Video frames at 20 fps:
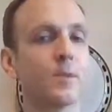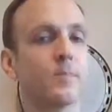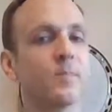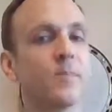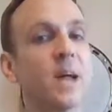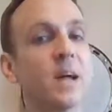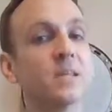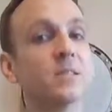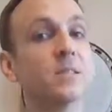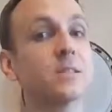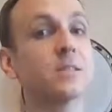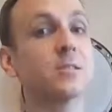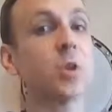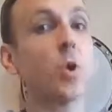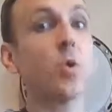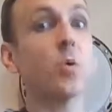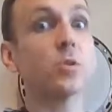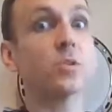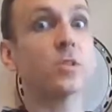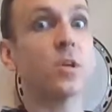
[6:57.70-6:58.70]
That's the
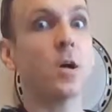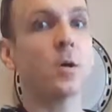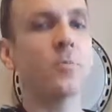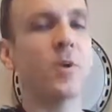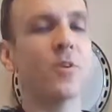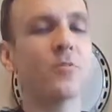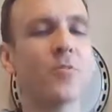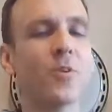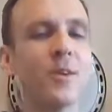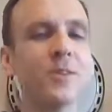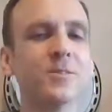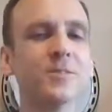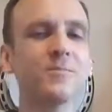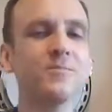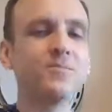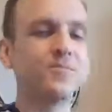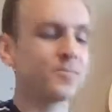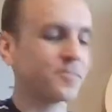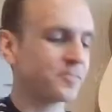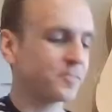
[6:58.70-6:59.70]
whole song, my friends.
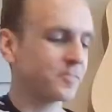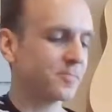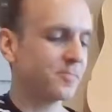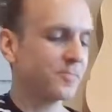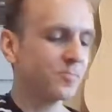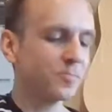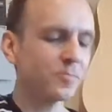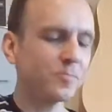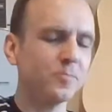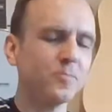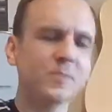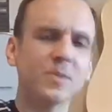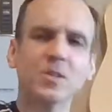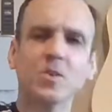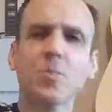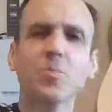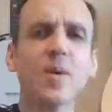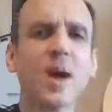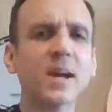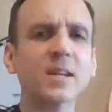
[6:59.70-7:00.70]

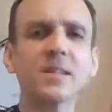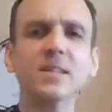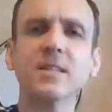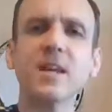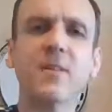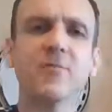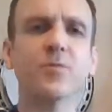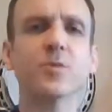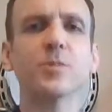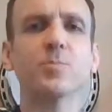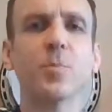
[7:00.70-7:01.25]
So practice that first